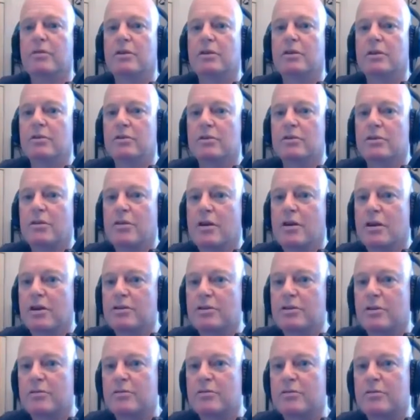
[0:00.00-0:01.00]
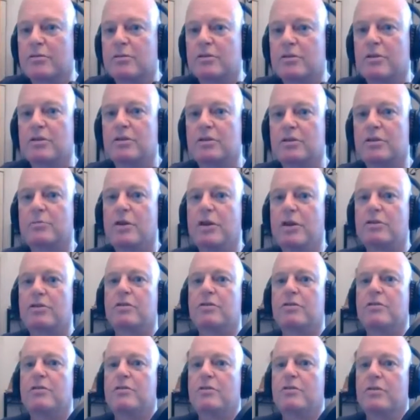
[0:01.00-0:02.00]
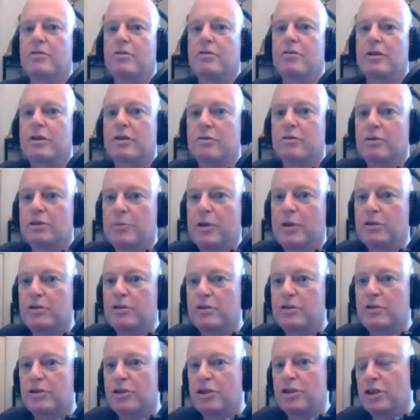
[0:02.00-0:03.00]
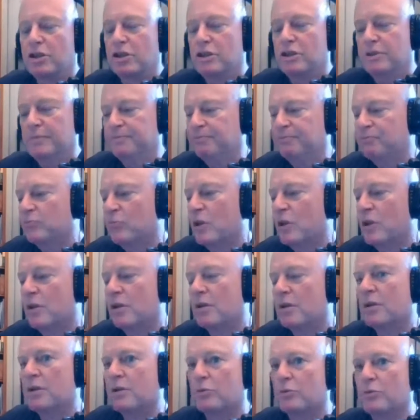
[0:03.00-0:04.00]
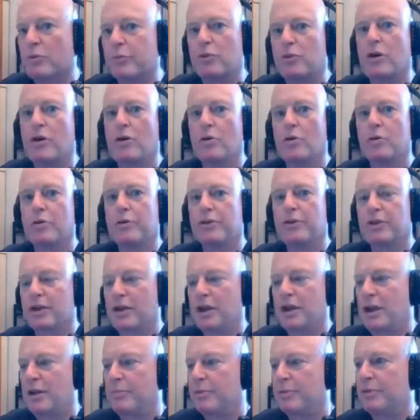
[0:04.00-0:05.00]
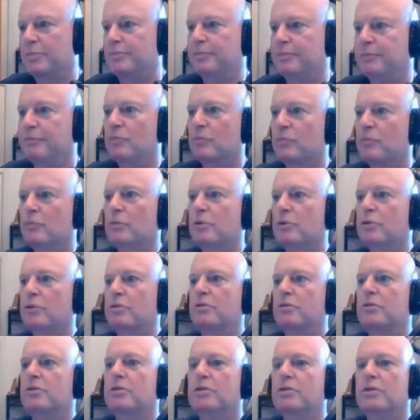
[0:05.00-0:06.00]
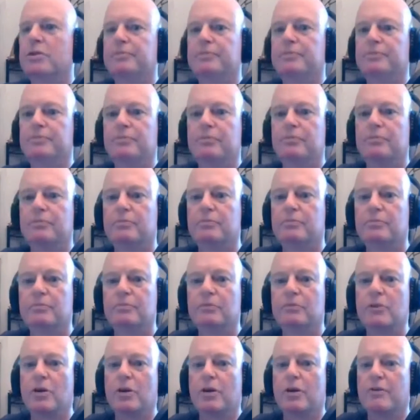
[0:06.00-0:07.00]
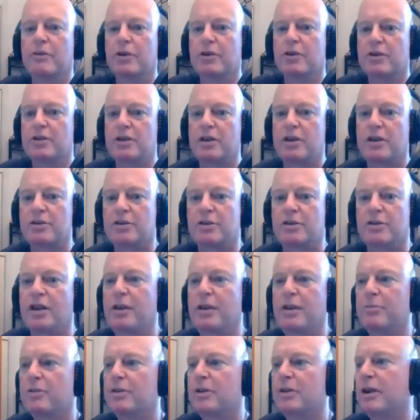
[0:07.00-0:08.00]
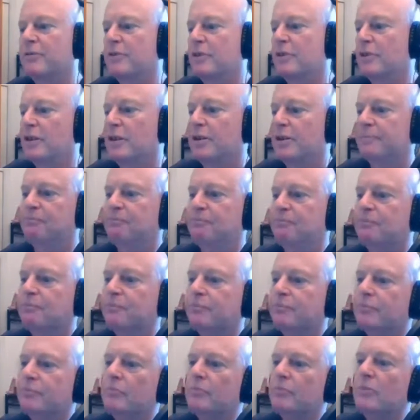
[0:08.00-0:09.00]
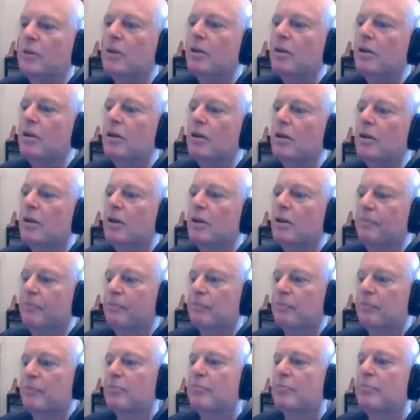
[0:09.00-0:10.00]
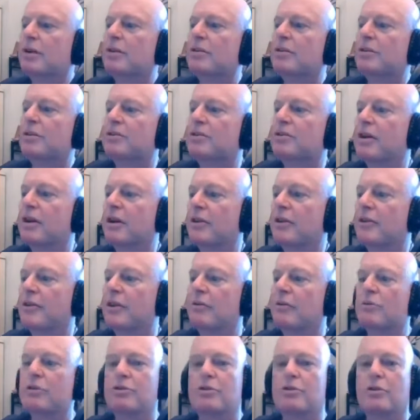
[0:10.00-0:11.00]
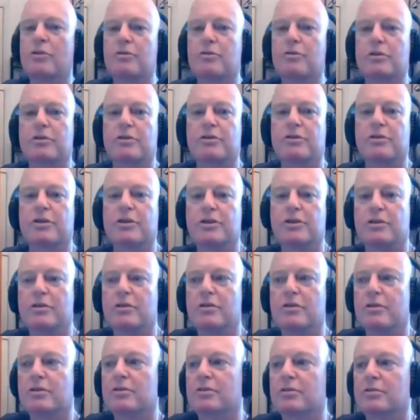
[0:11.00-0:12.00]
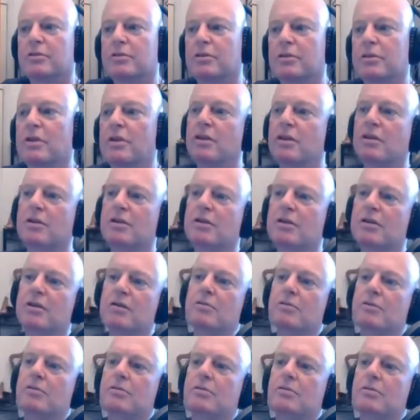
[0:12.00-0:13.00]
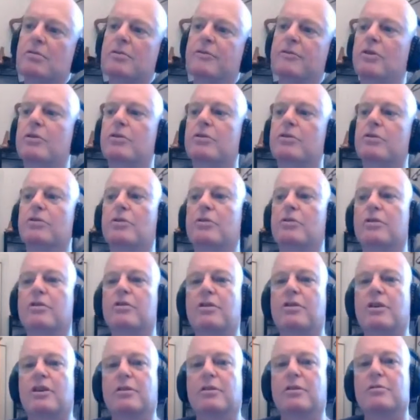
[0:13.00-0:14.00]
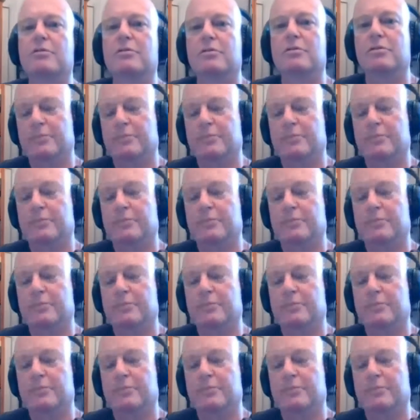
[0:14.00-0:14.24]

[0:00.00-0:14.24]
as high as I could, and I smashed it on the ground, smashed the chair, ripped a hole in the carpet, and won't go over the discussion that happened after that, but that resulted in this song. If I could turn the tables.